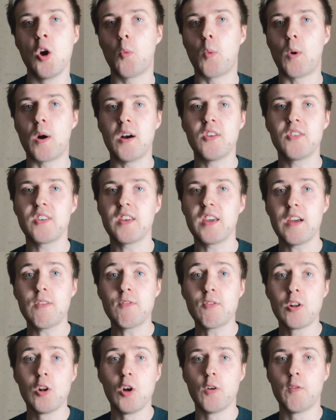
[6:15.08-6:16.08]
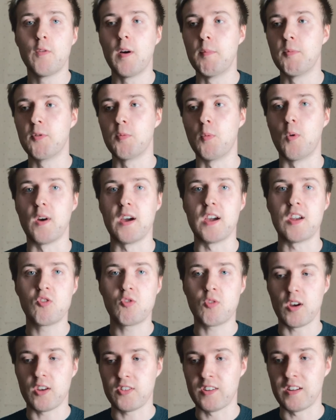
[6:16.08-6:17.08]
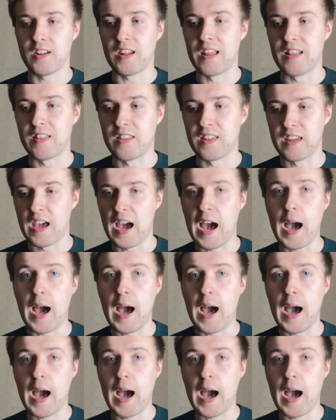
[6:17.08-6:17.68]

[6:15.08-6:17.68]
Whereas if the law firm is more interested in the